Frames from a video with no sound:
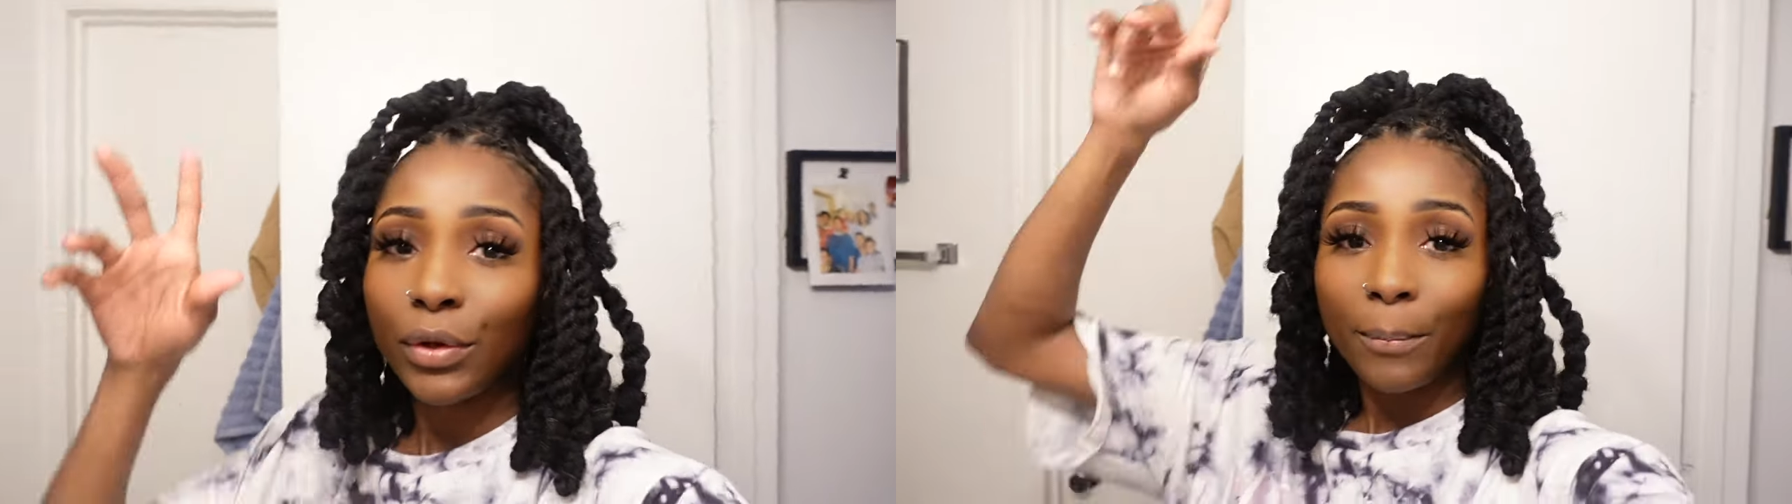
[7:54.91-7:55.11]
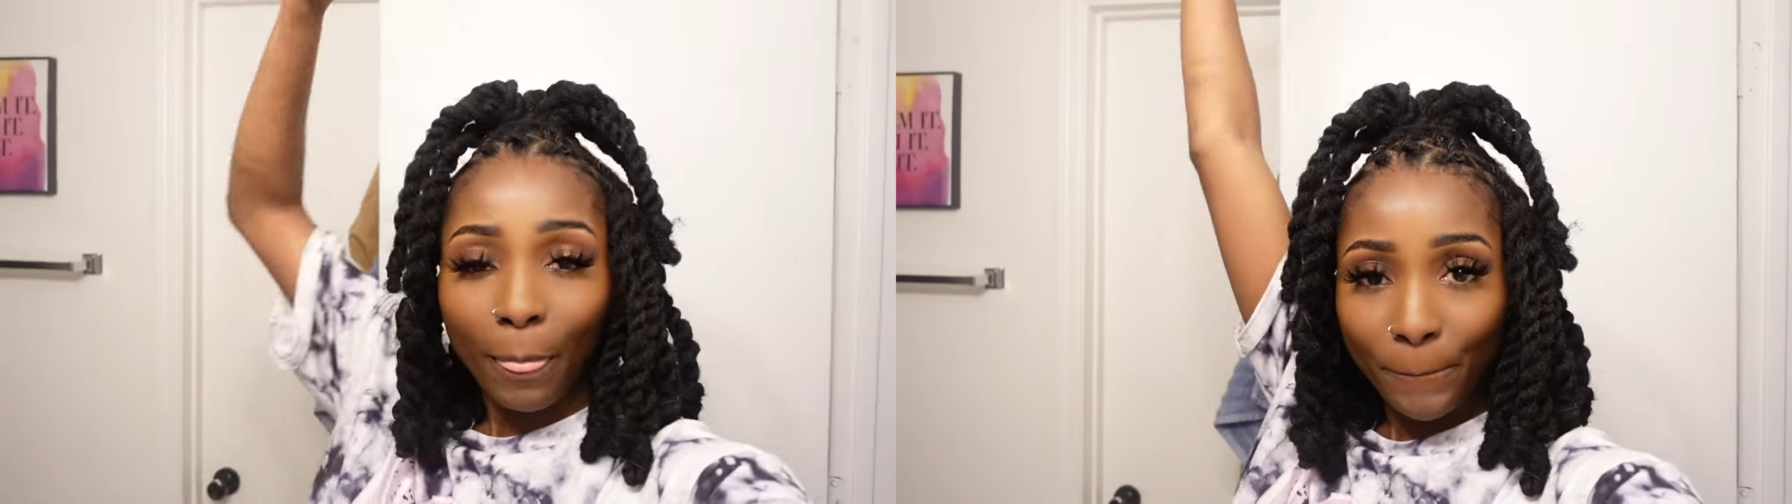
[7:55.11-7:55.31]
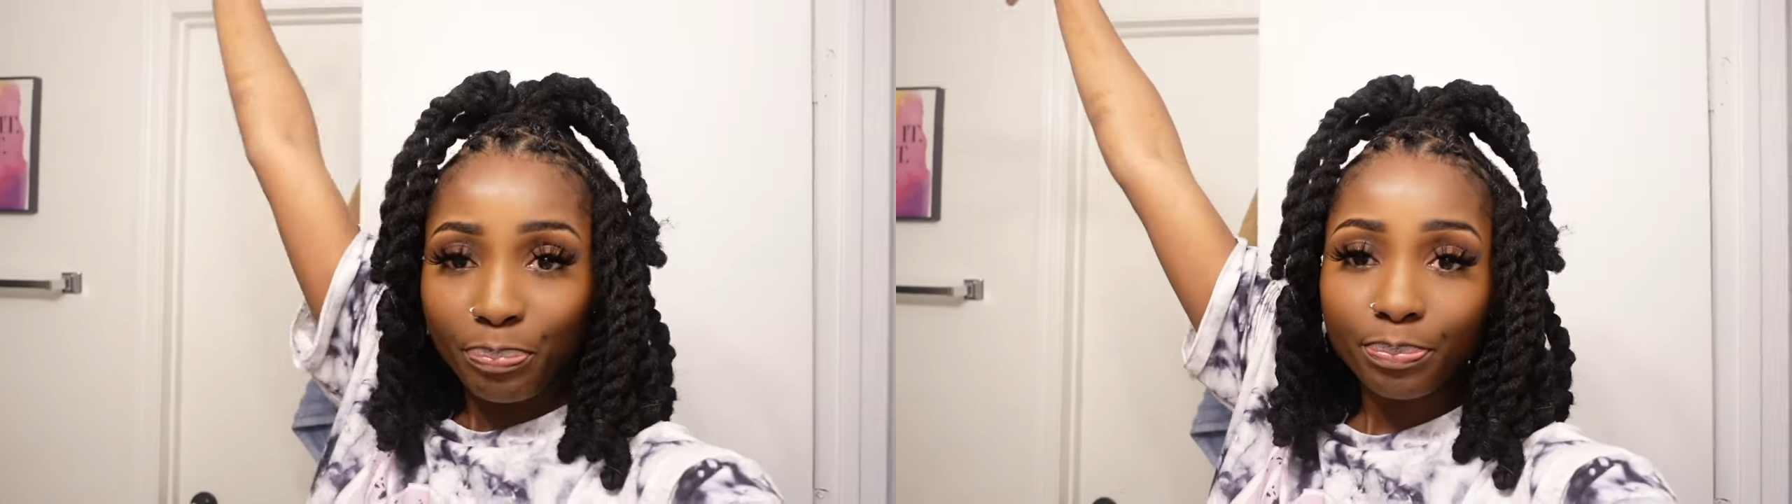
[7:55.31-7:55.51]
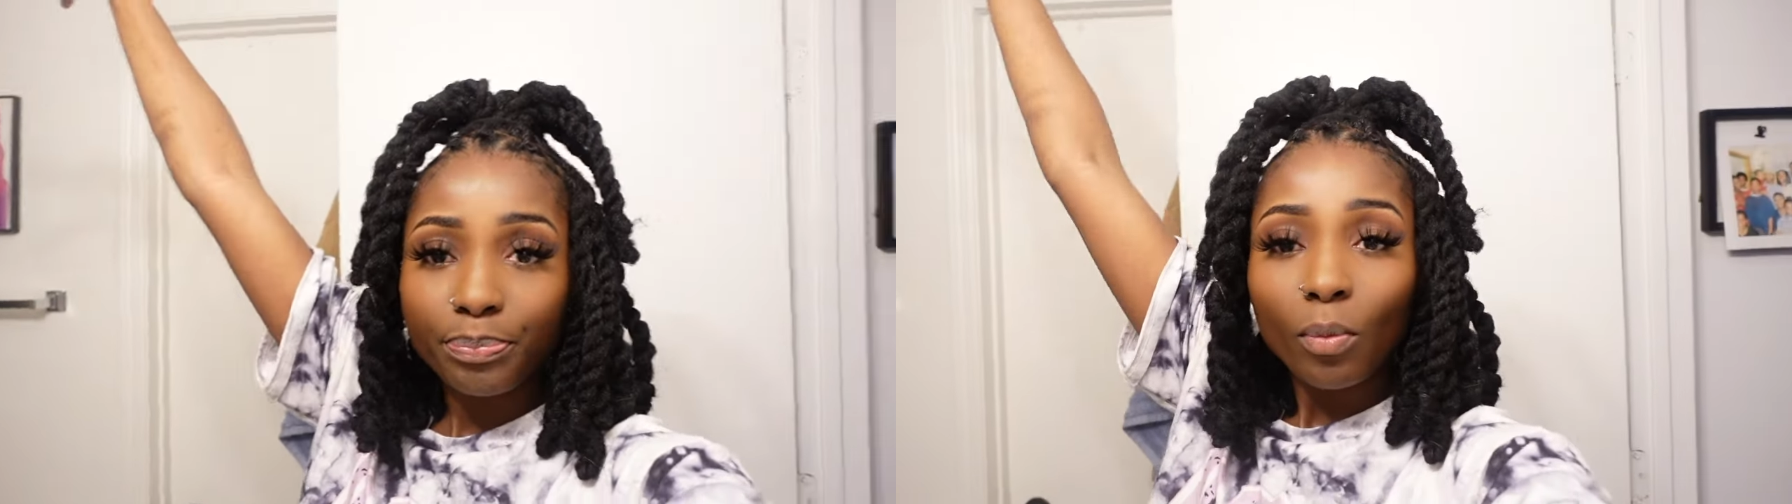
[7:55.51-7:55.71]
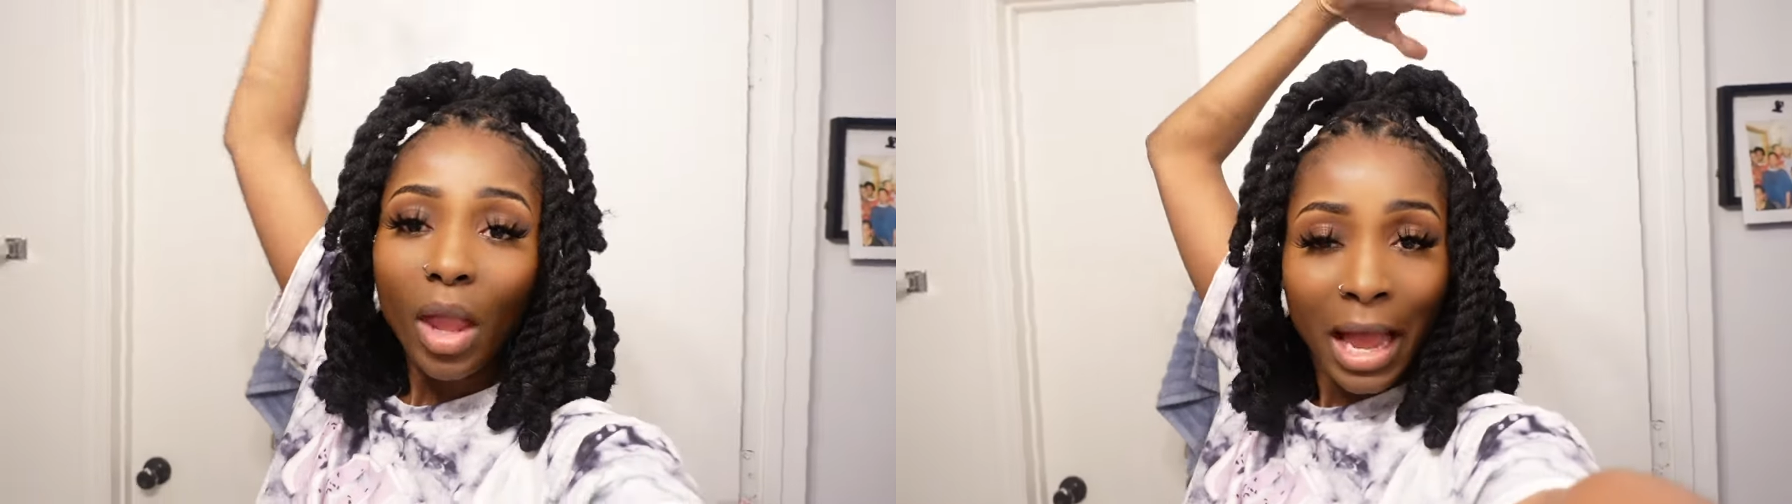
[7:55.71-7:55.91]
you guys can
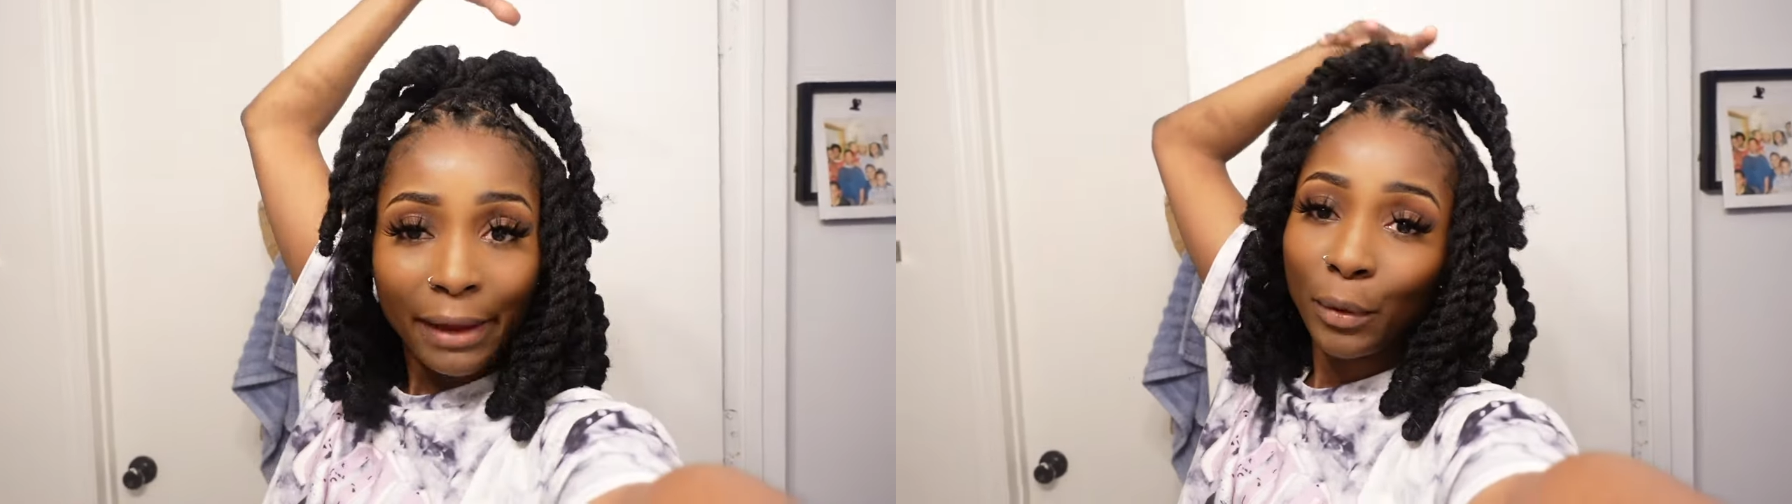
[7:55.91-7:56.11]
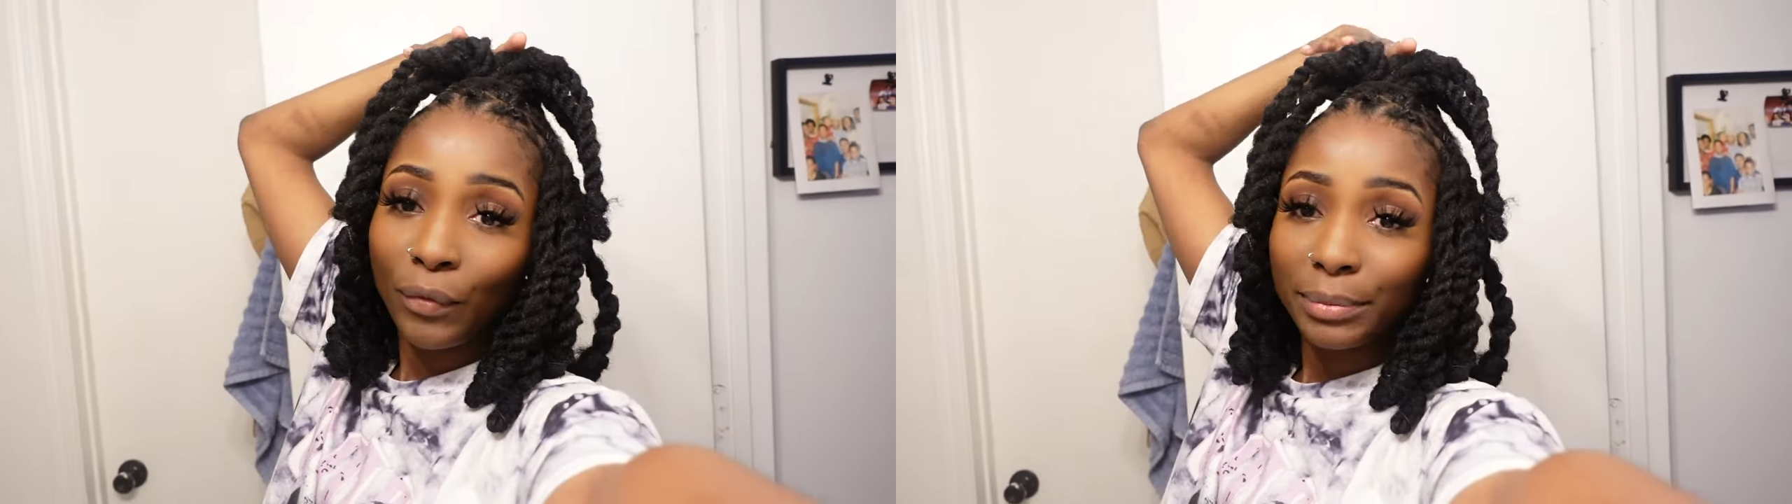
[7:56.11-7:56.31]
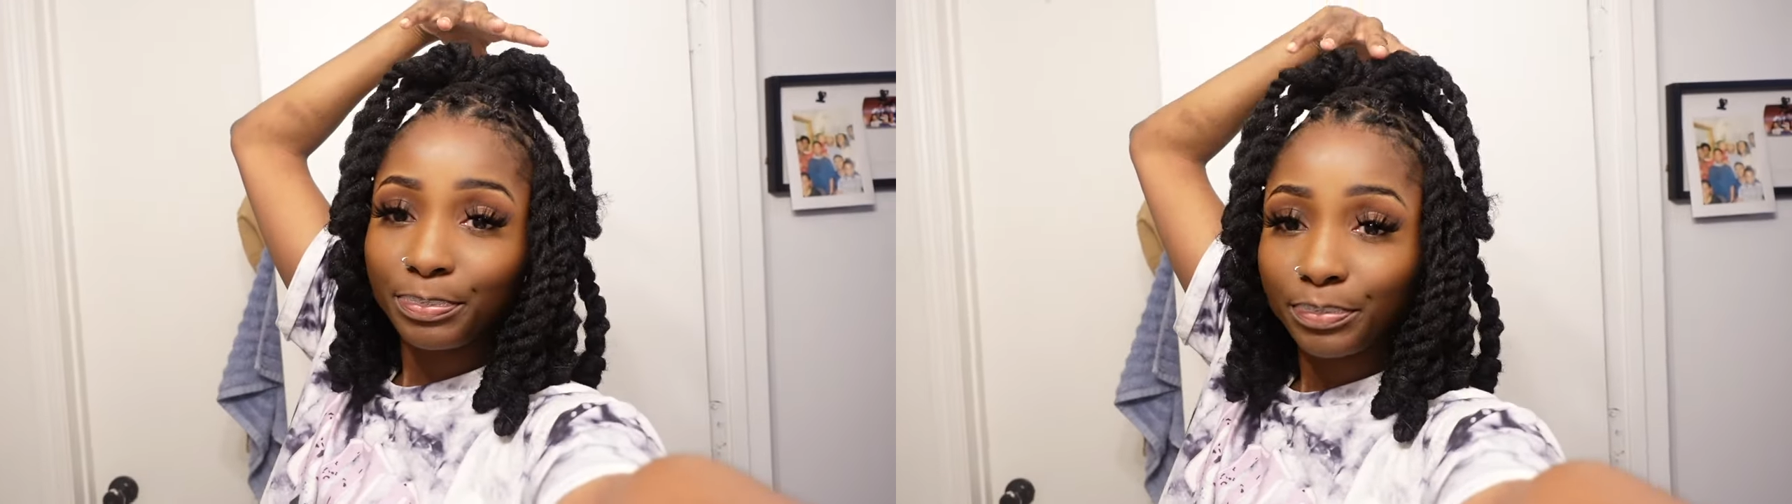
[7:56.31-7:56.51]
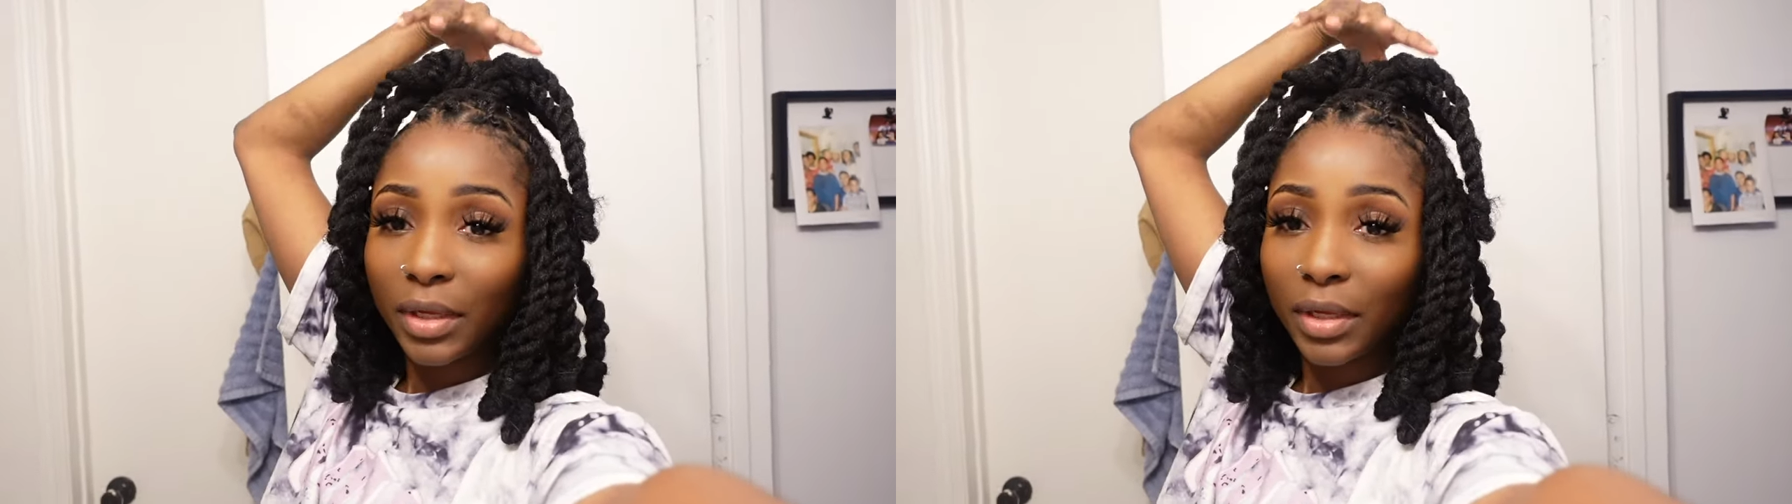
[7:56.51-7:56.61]
see how